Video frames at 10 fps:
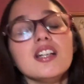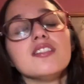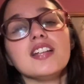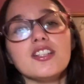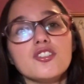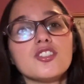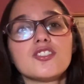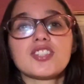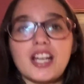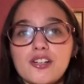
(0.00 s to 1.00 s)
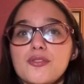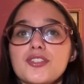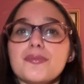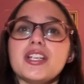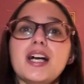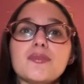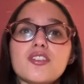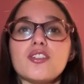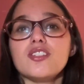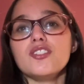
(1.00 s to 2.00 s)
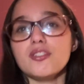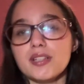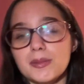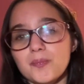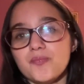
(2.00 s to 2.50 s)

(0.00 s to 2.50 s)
that you should schedule some time so you can do it.